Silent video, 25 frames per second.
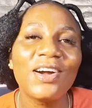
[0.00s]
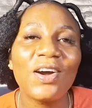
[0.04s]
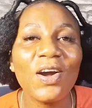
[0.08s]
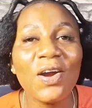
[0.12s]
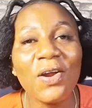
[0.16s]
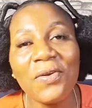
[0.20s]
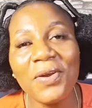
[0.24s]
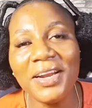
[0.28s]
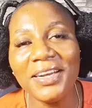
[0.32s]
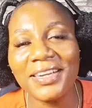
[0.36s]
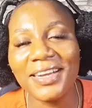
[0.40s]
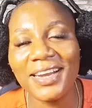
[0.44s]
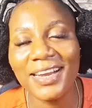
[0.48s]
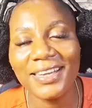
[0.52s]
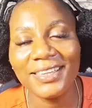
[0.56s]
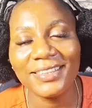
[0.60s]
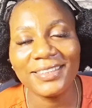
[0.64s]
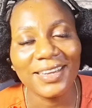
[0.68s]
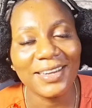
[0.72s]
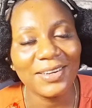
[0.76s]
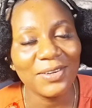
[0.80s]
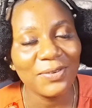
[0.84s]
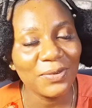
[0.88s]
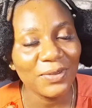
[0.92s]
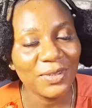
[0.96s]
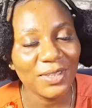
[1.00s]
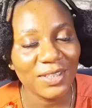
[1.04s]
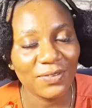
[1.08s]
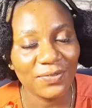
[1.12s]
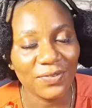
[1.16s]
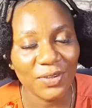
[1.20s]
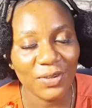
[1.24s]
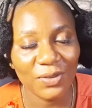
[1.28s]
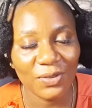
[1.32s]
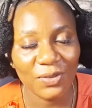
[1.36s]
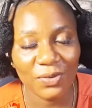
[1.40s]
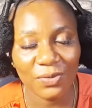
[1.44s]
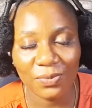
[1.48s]
All right, guys, I don't want this
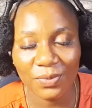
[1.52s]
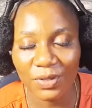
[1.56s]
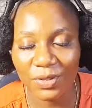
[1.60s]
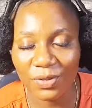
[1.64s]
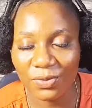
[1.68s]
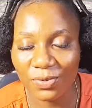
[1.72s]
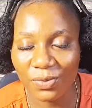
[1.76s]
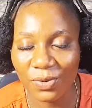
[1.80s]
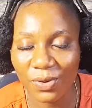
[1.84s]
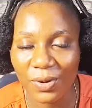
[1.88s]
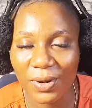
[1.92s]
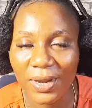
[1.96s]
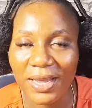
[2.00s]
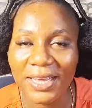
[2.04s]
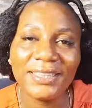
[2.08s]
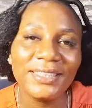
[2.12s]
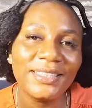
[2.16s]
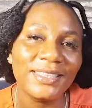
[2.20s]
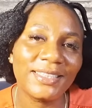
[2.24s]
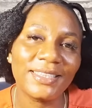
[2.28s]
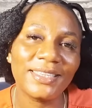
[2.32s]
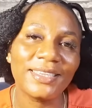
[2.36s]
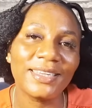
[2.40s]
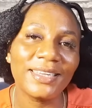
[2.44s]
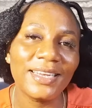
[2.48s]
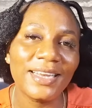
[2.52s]
video to be too lengthy.